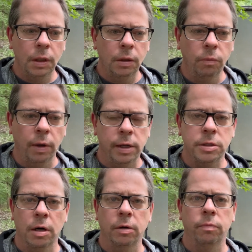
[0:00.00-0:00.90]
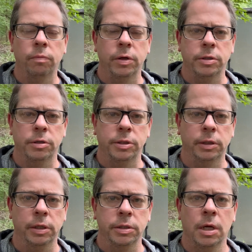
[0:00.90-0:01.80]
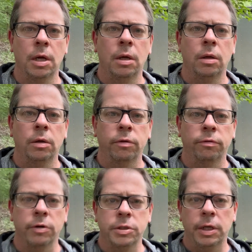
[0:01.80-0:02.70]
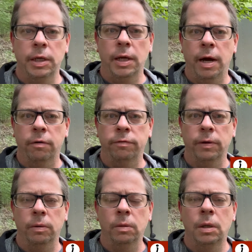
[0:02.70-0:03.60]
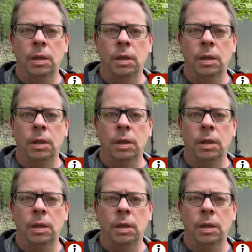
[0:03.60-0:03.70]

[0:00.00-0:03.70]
when I started researching this, first thing, airflow.